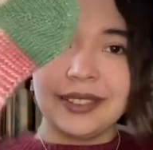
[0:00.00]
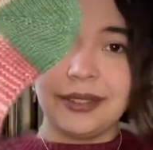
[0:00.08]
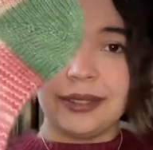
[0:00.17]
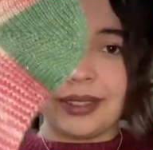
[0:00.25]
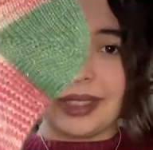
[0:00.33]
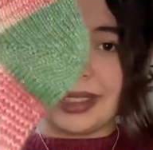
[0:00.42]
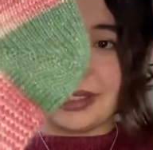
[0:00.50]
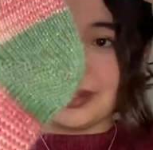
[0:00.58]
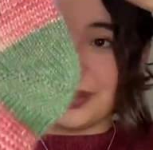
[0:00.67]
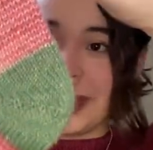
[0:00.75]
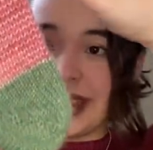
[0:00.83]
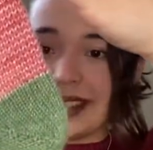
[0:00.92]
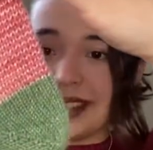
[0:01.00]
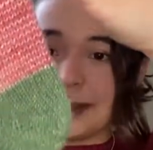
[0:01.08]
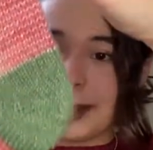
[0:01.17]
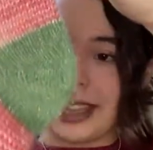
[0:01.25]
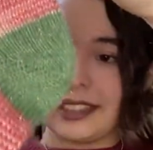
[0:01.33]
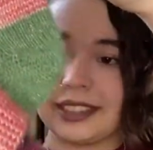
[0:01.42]
with those white
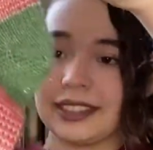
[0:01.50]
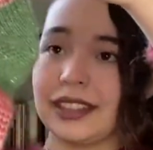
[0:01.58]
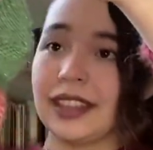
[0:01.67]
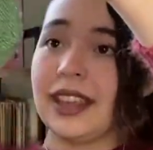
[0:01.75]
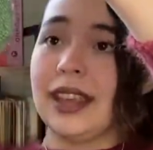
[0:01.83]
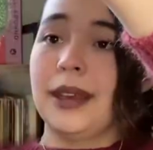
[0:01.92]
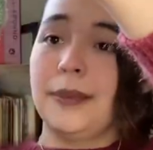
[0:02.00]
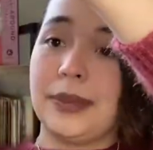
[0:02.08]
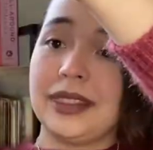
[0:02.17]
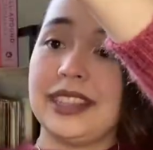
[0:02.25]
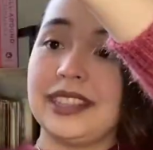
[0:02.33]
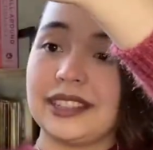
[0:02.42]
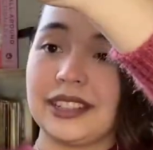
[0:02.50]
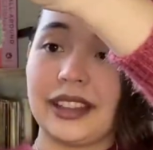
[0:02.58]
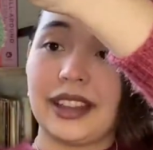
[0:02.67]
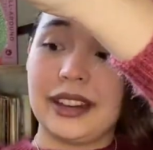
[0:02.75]
spots. But these are gonna